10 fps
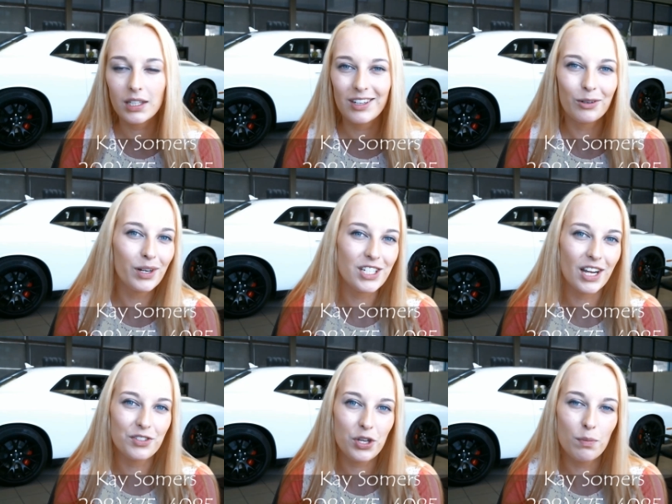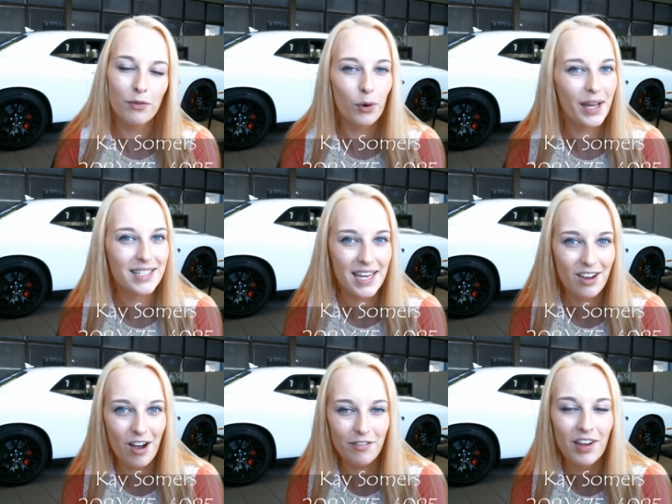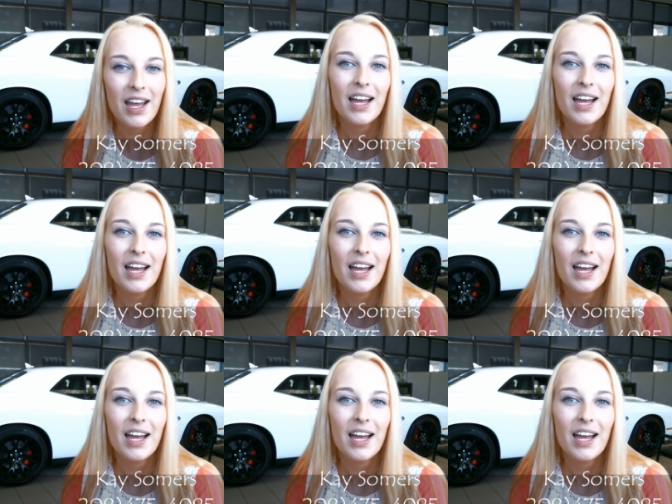then I'll reach out to you before I take off.